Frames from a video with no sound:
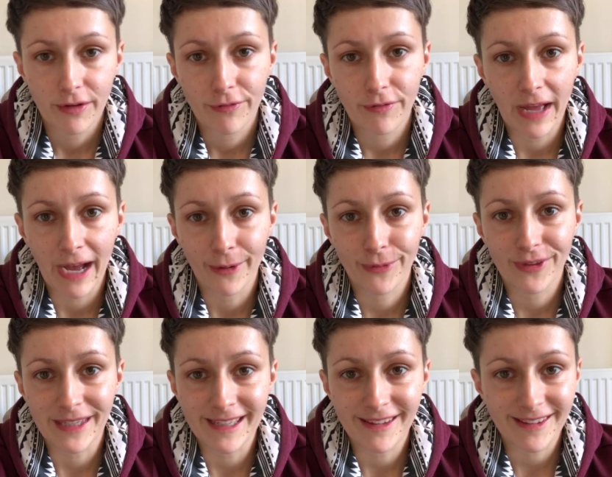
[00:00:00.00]
healthy
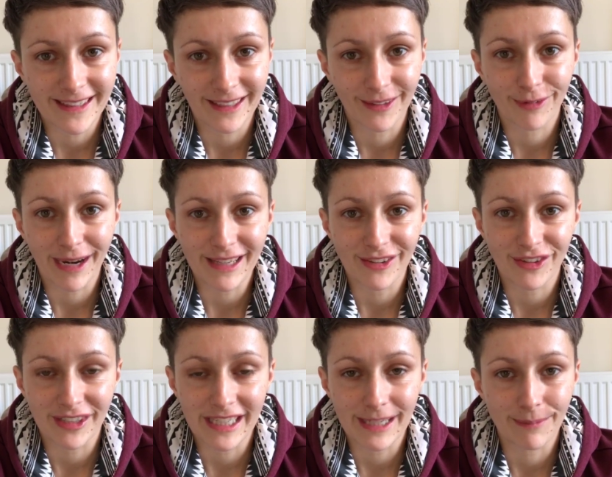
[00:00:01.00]
eating
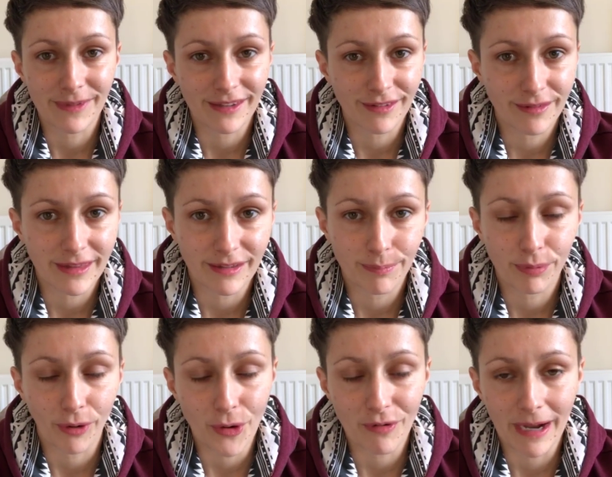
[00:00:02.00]
regime, this
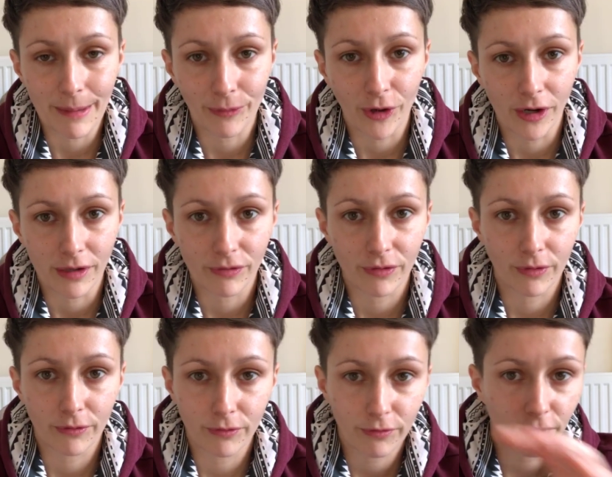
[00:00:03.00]
program, kind of
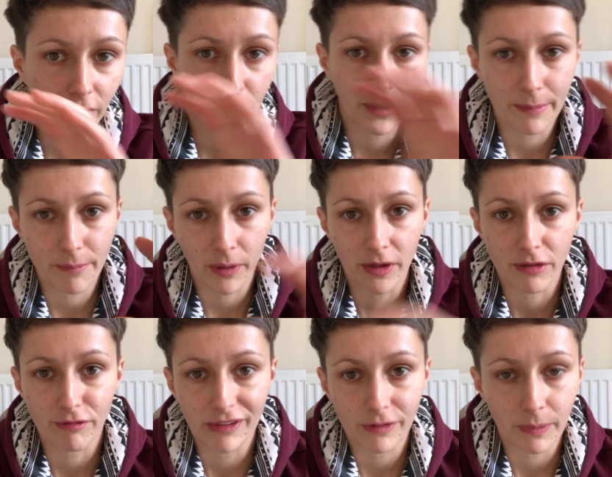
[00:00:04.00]
following it by the
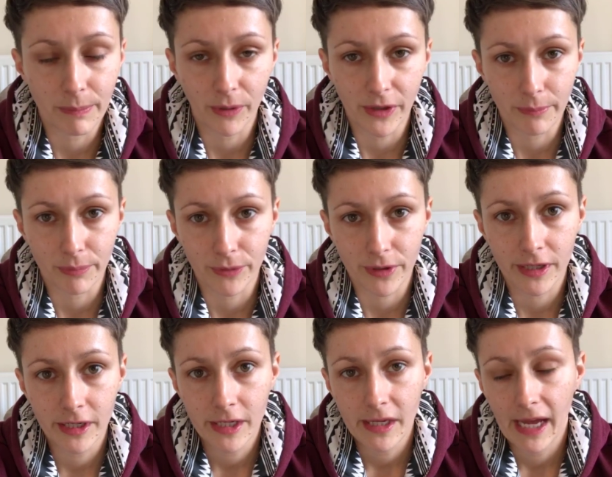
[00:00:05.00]
recipe by the book.
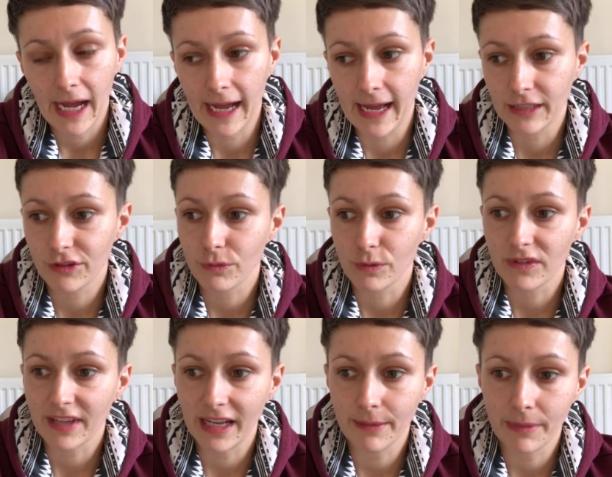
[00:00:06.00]
And she was
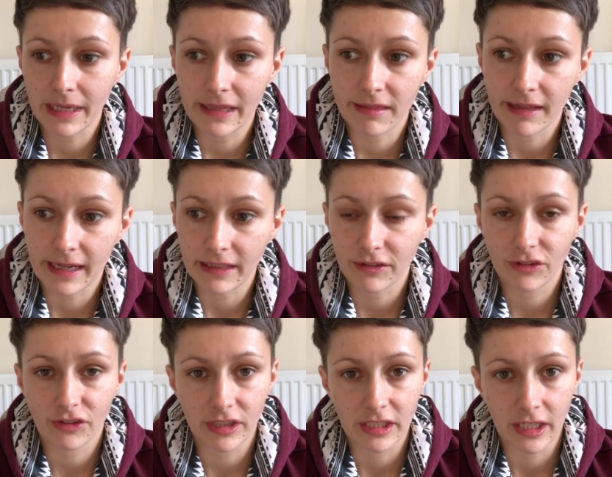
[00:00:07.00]
telling me that
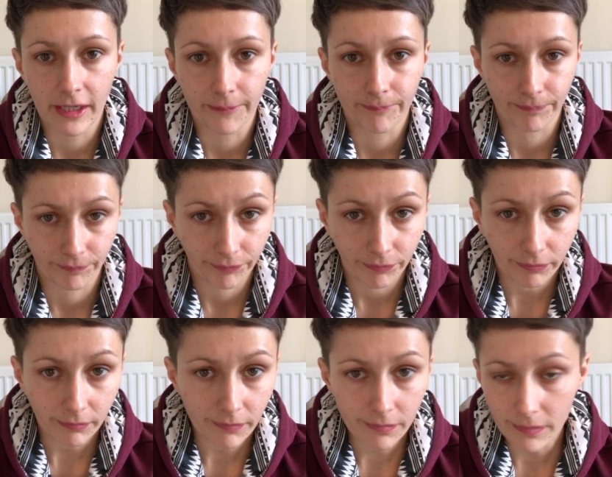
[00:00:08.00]
she
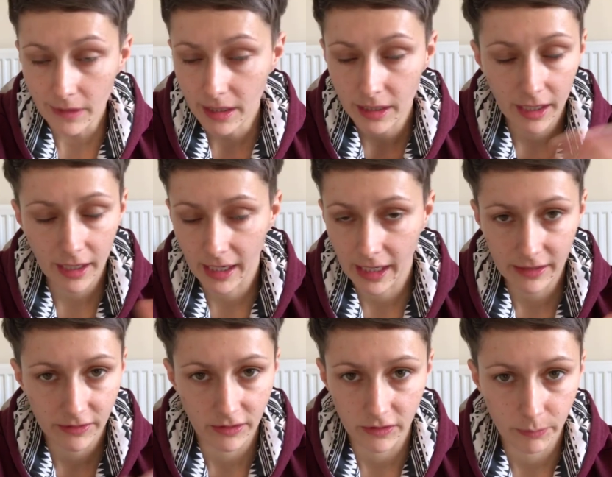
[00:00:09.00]

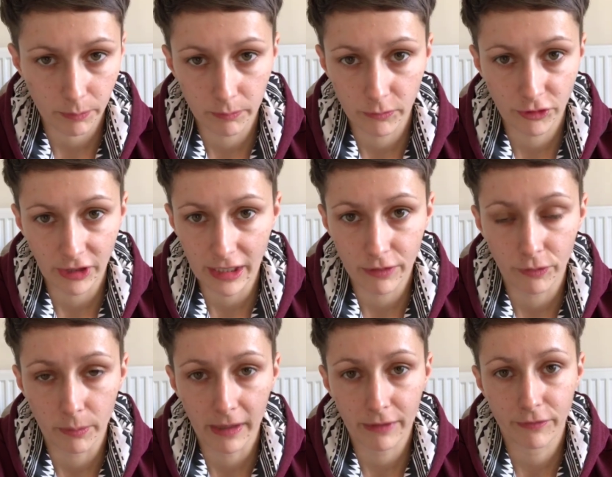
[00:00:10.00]
has this shake for
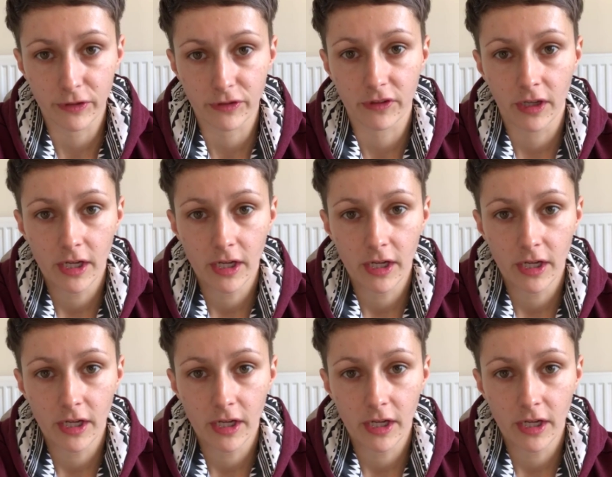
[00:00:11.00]
breakfast,